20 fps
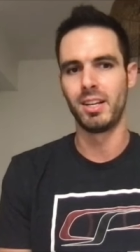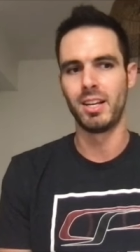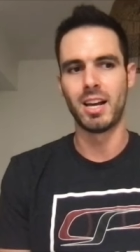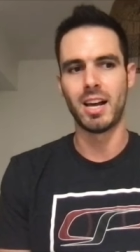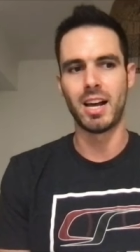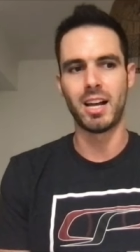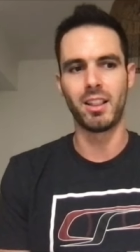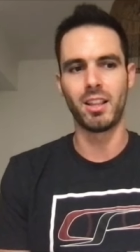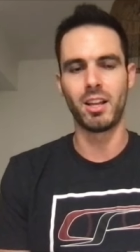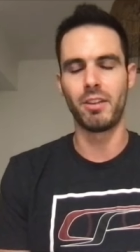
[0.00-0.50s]

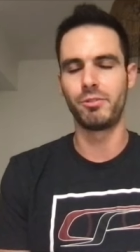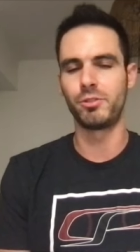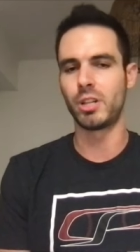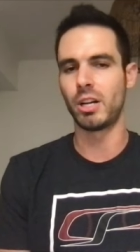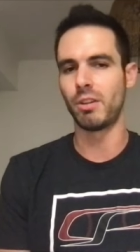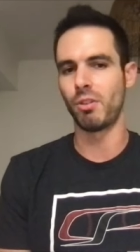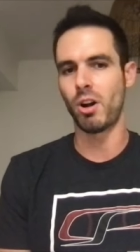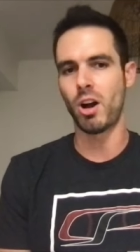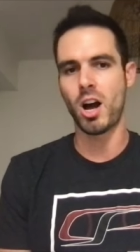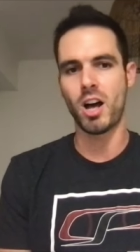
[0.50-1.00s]
I loved
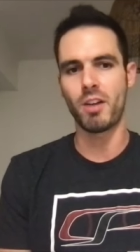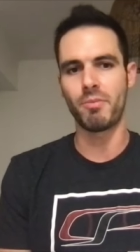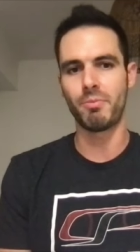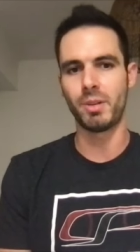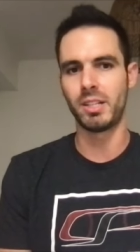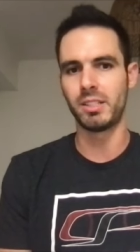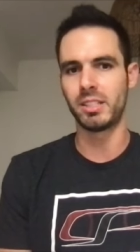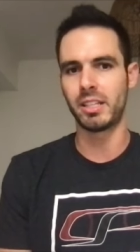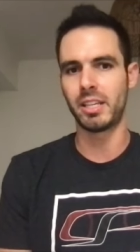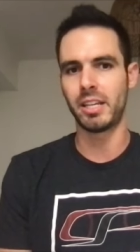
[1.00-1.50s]
Trevor Hoffman
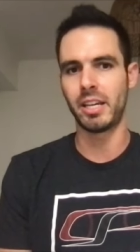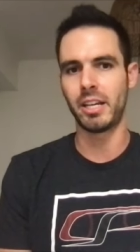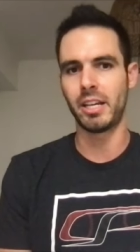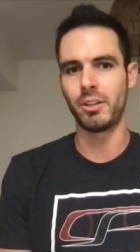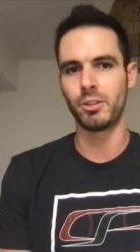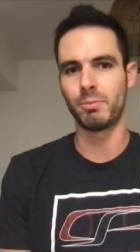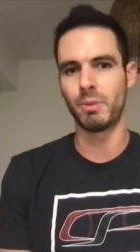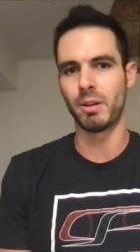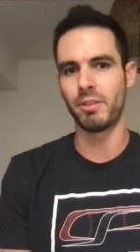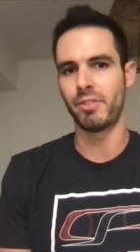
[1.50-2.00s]
as a kid. He was
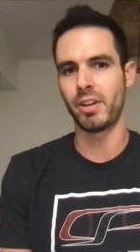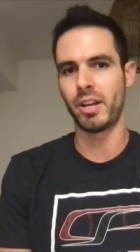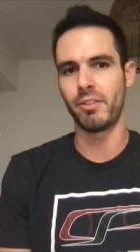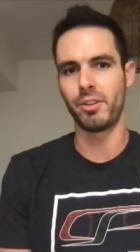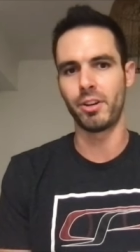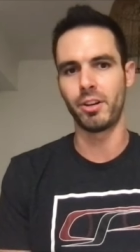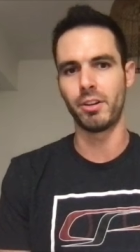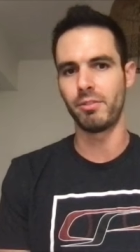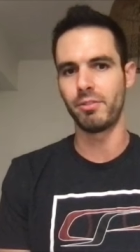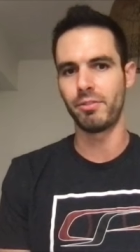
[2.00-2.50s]
my mm-hmm.
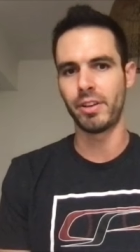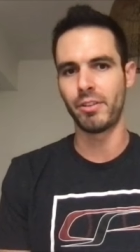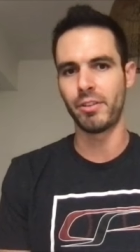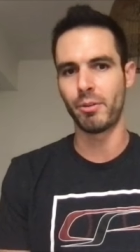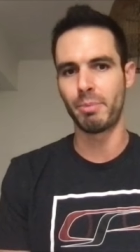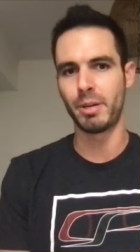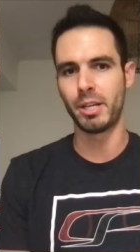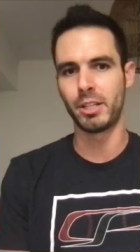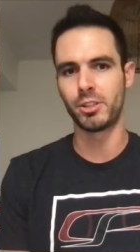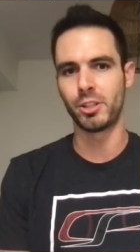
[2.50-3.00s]
favorite favorite
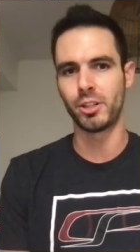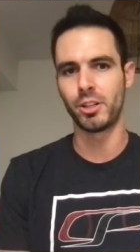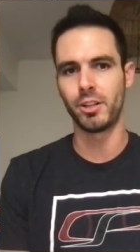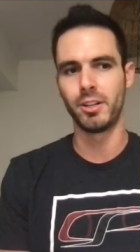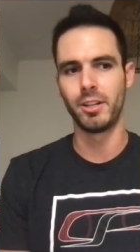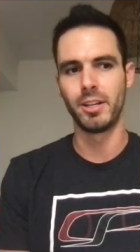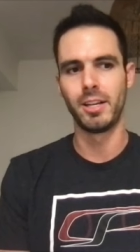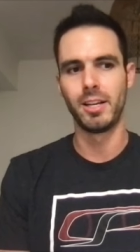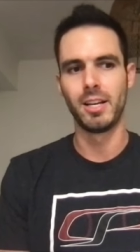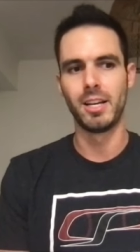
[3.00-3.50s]
pitcher.
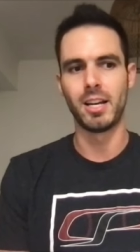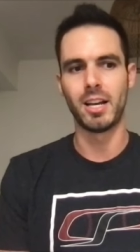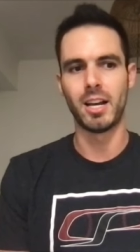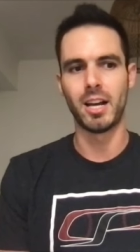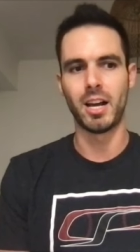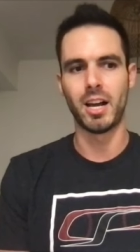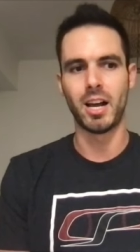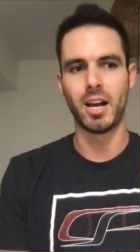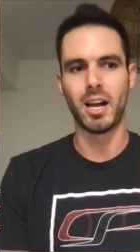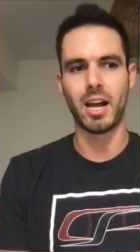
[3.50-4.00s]

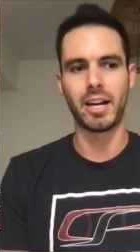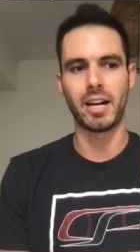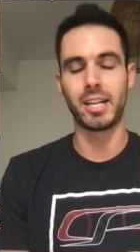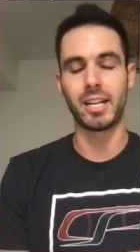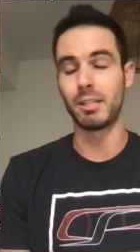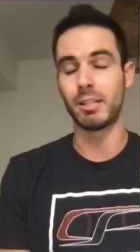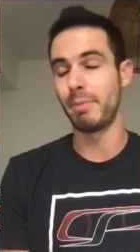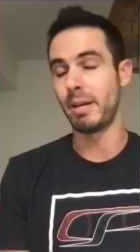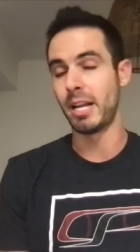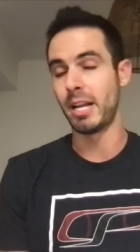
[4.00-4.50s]
Uh, I got
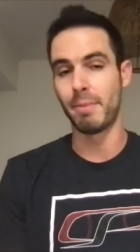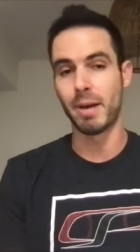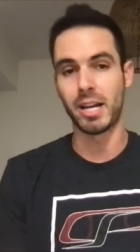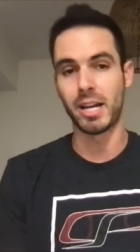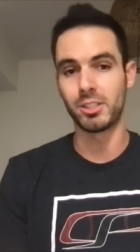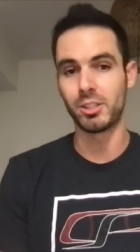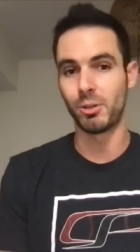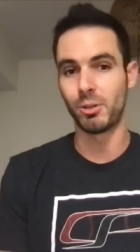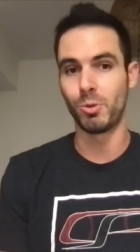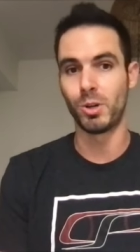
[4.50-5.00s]
to meet him
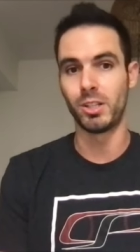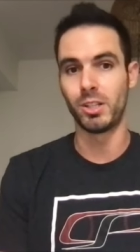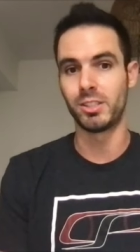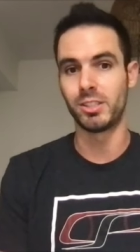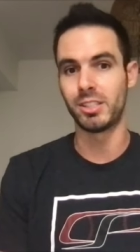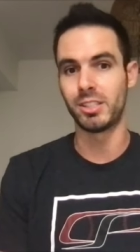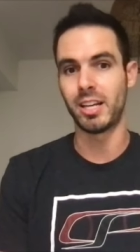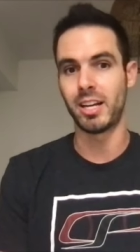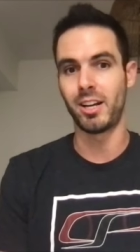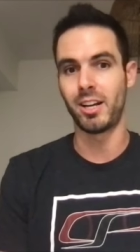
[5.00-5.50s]
actually
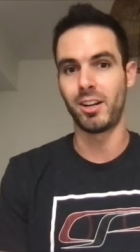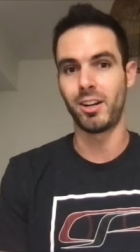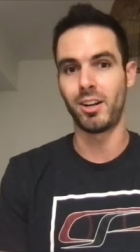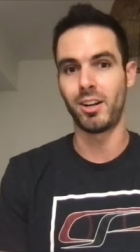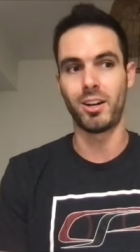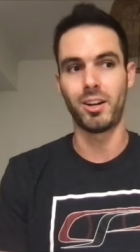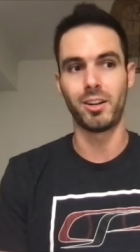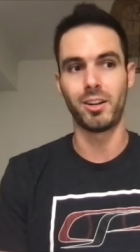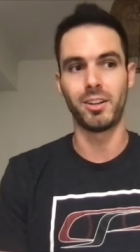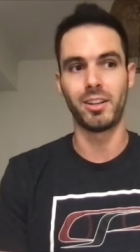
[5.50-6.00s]
once mm-hmm. uh,
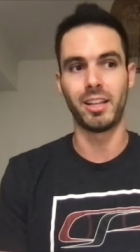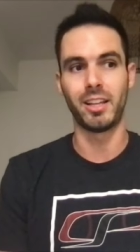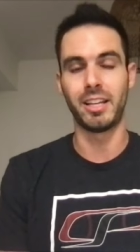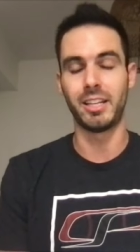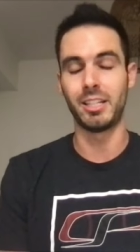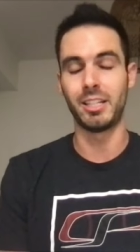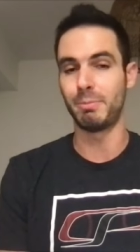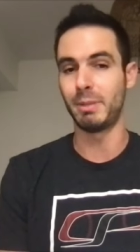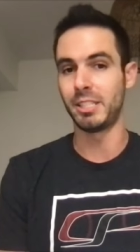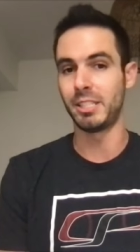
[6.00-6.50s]
on at
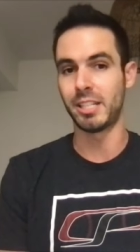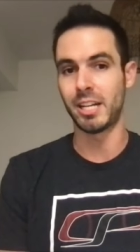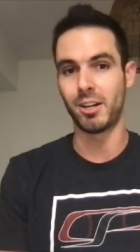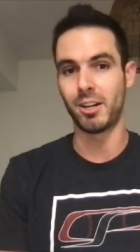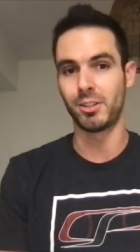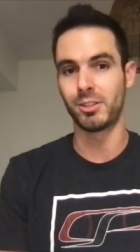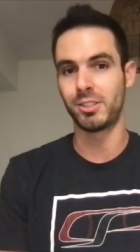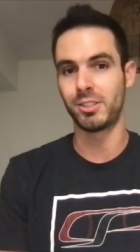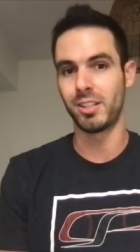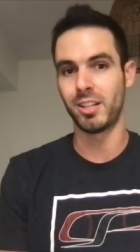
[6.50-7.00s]
his beach
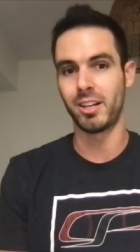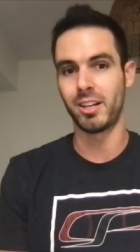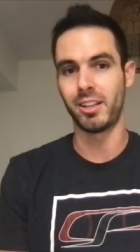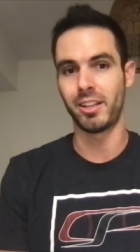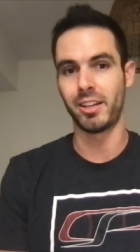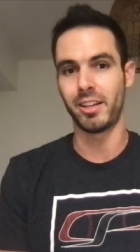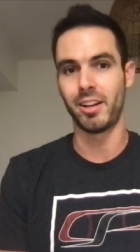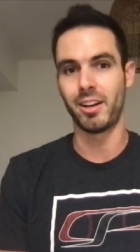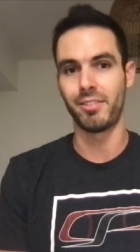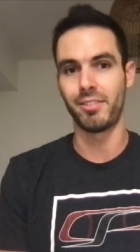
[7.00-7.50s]
house, luckily
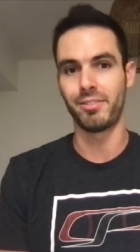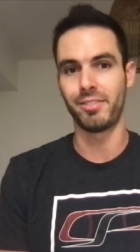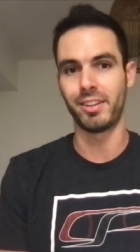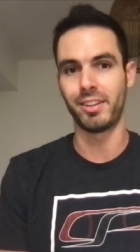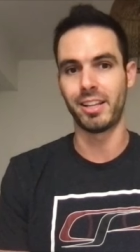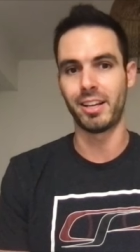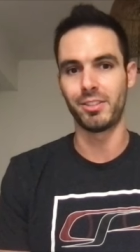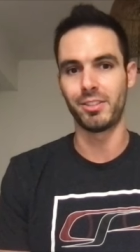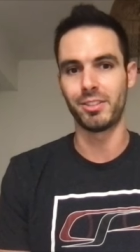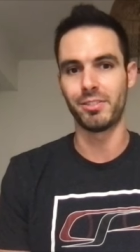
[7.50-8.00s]
enough, and
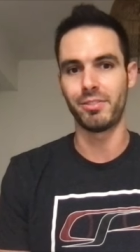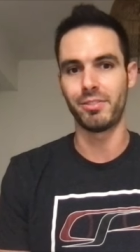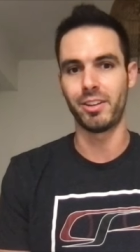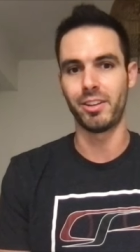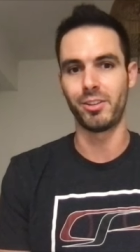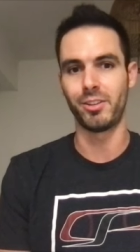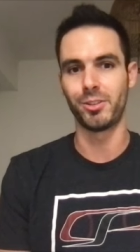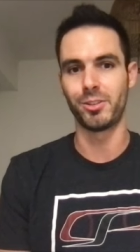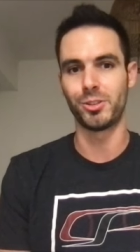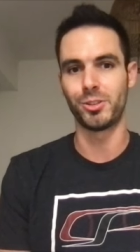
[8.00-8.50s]
that was a funny mm-hmm.
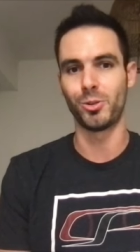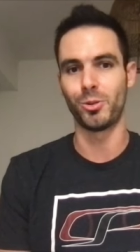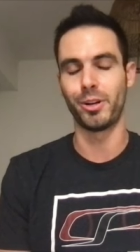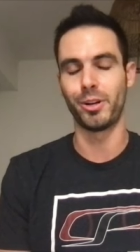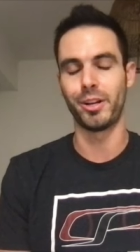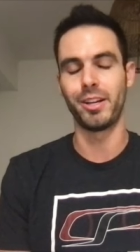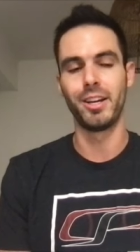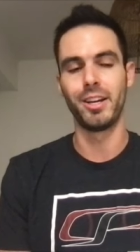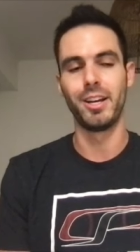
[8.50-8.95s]
little story.